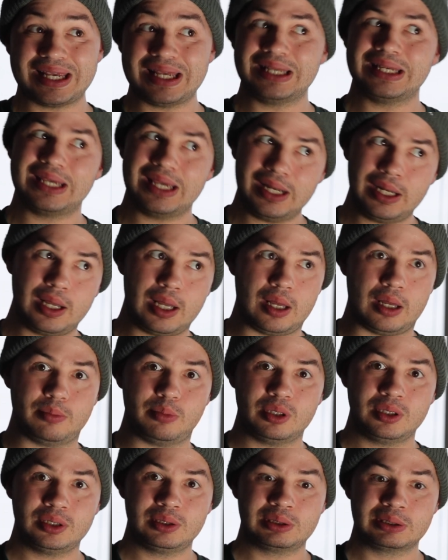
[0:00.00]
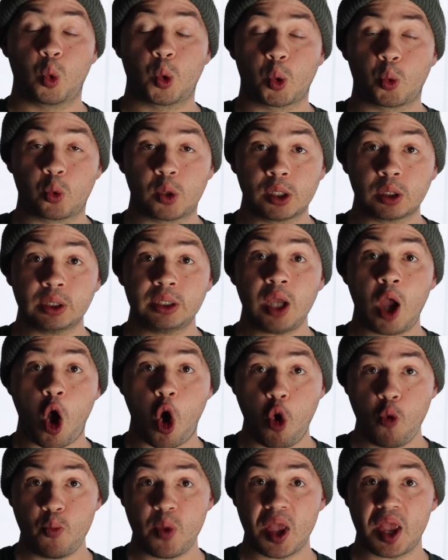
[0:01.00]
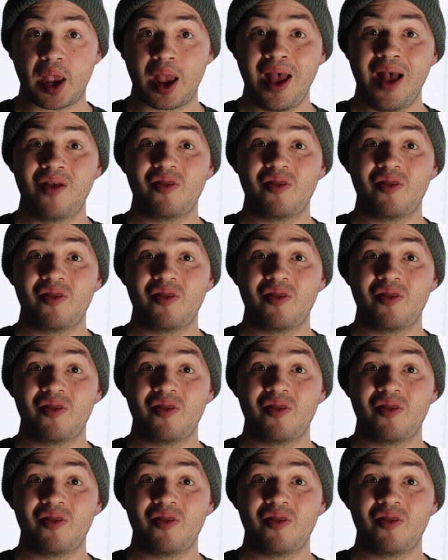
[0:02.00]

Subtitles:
in GitHub. We're really hoping